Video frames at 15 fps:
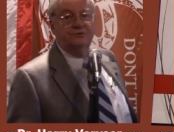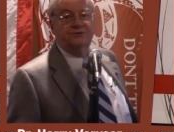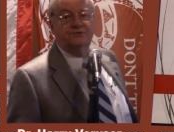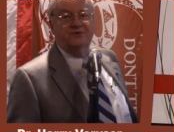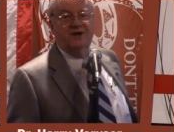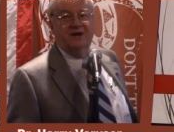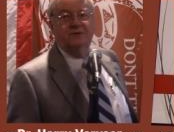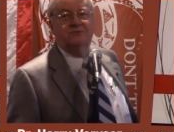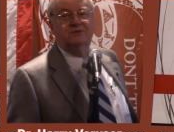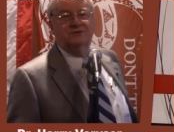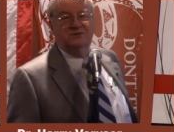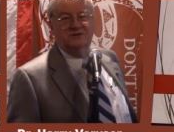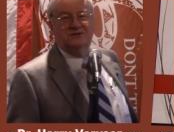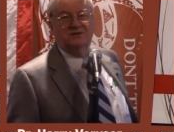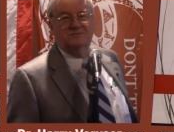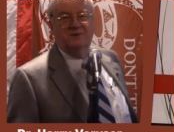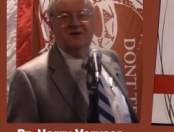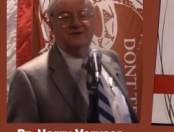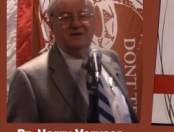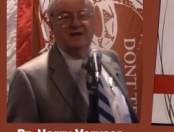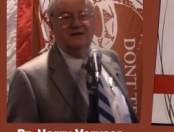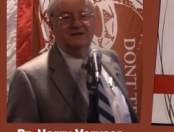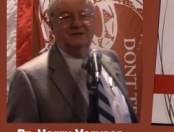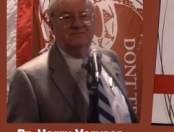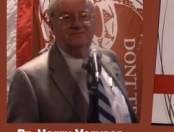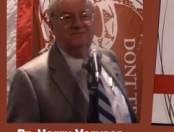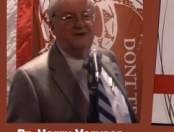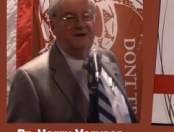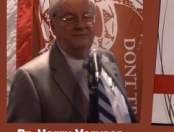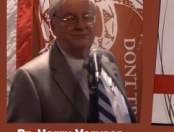is right, which is about
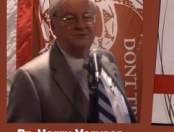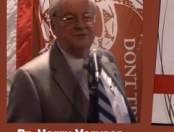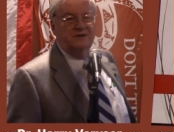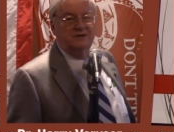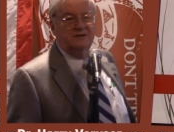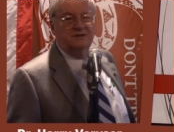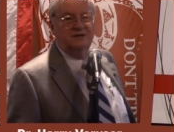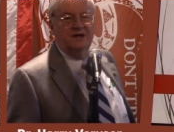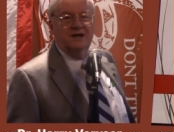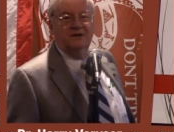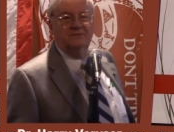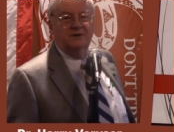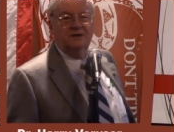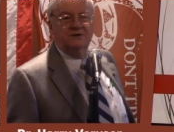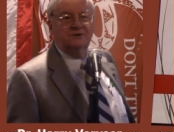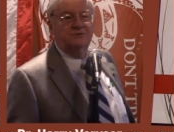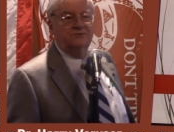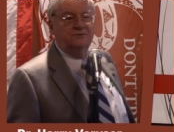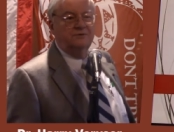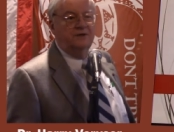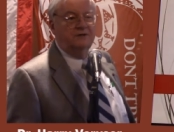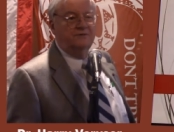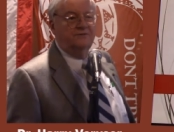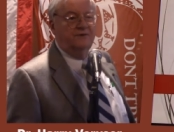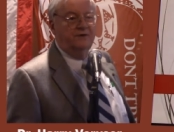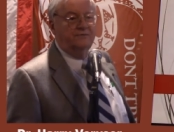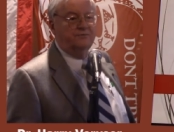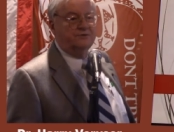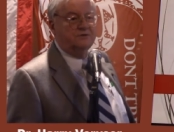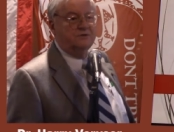95% of the time, 92 to
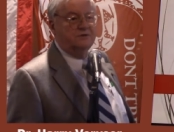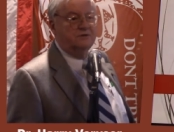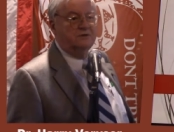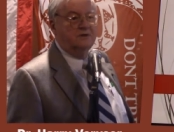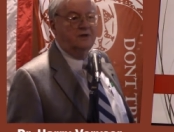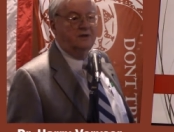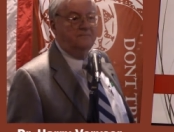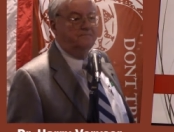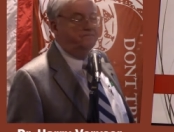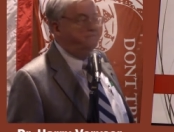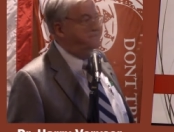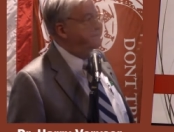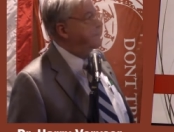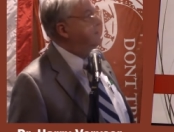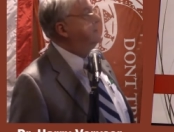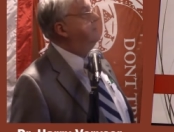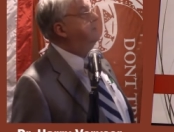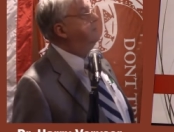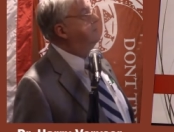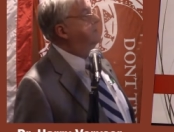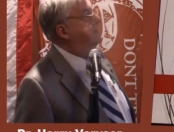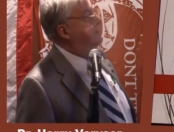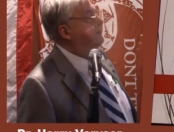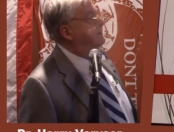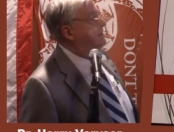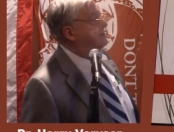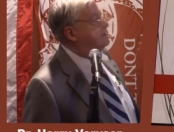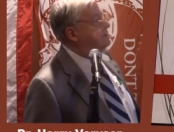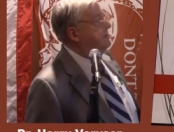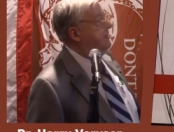95% of the time. Okay,
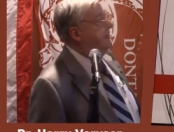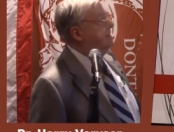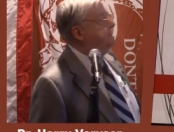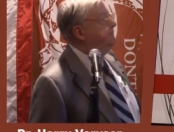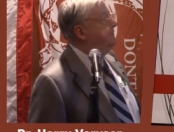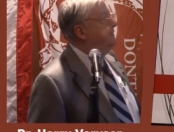next slide.